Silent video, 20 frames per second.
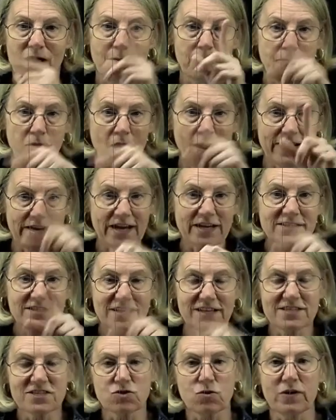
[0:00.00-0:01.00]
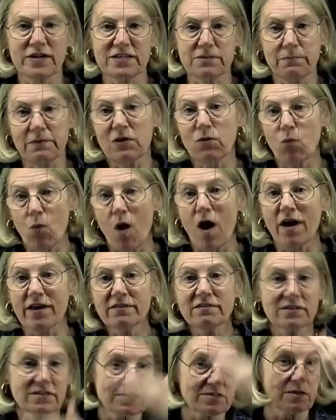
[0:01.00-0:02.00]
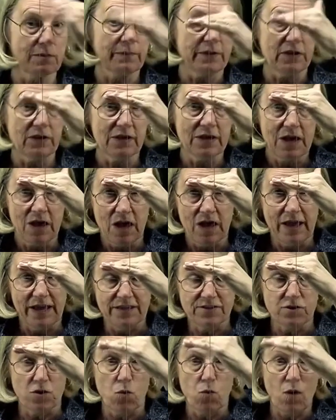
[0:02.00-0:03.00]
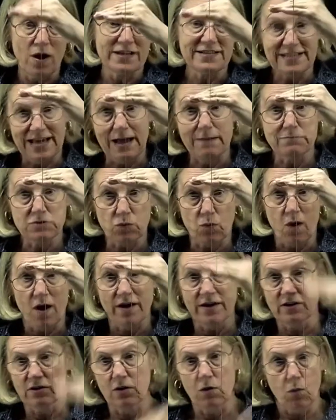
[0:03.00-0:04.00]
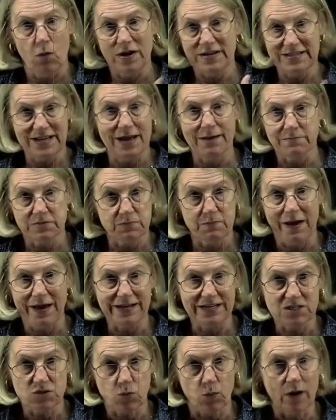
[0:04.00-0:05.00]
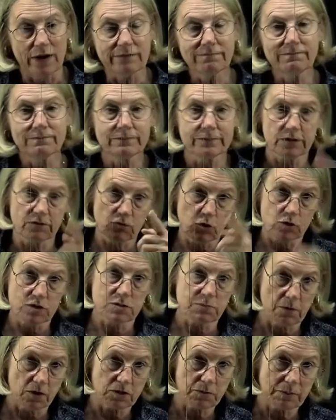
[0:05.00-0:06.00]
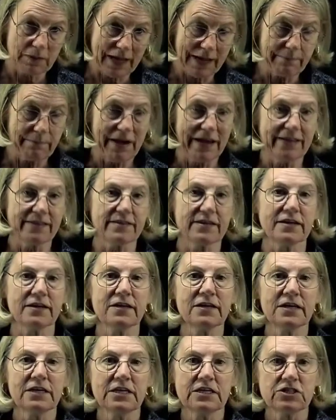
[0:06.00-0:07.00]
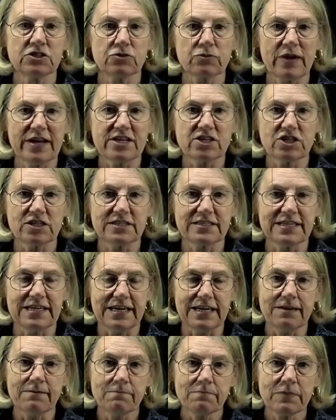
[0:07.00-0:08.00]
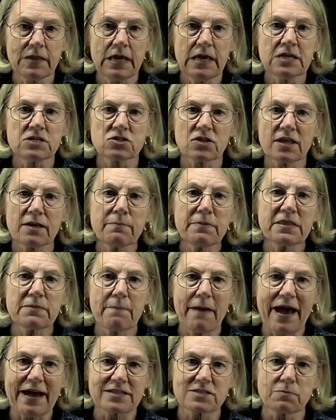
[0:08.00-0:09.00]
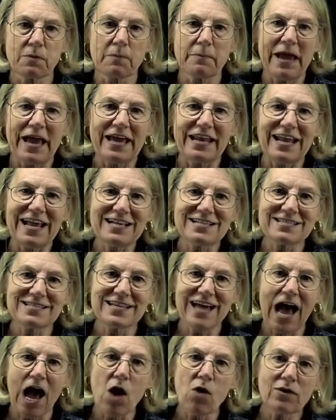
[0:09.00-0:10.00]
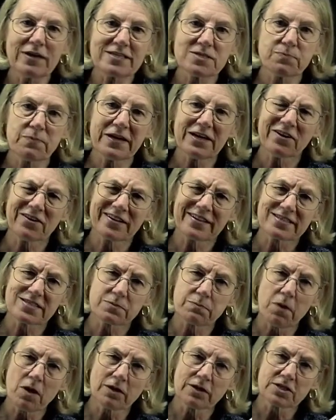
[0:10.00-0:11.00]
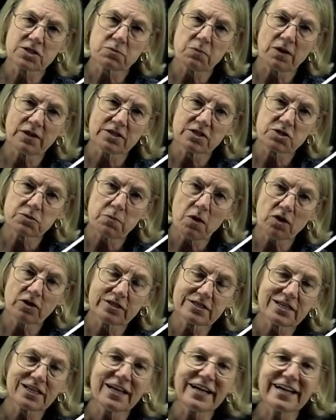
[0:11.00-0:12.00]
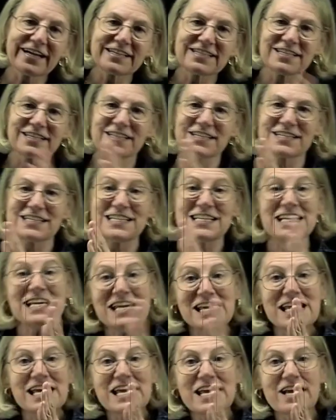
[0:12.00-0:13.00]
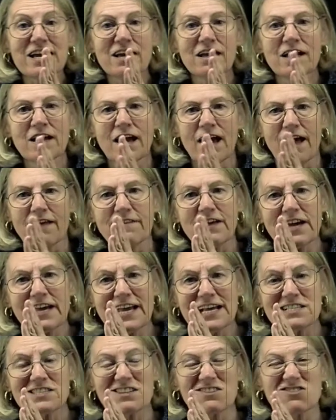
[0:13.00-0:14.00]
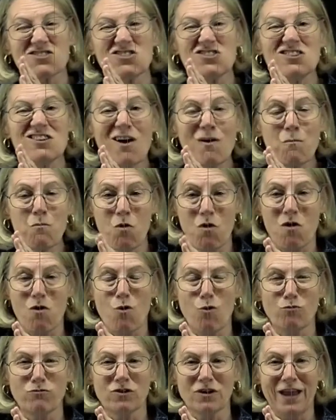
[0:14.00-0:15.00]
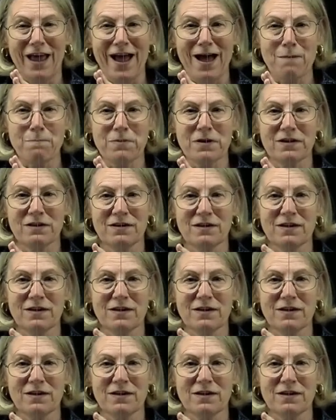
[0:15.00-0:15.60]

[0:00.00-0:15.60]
product, it's going to be 1, because it'll be either a 1 times 1 or a 1 times minus 1, of course multiplied by the duration t. So that'll be the maximum, and as tau gets bigger, it gets smaller and smaller and smaller until I get to the t. In that case, there's no more overlap,